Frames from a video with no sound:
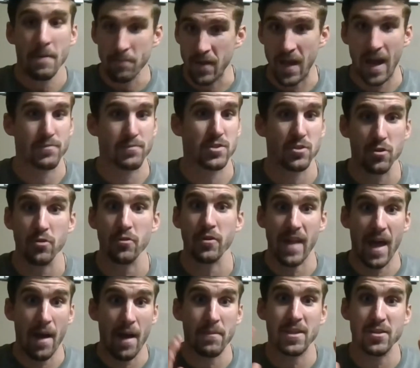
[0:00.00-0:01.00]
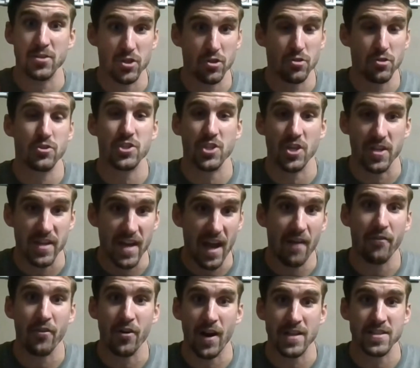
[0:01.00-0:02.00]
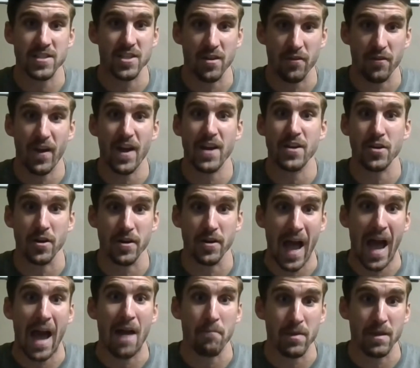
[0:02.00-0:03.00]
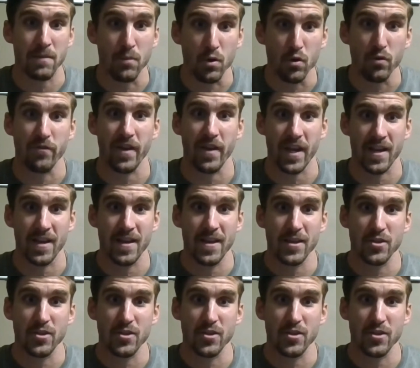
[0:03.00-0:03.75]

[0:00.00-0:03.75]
Absolutely. That means you should never, as a defender, not be moving.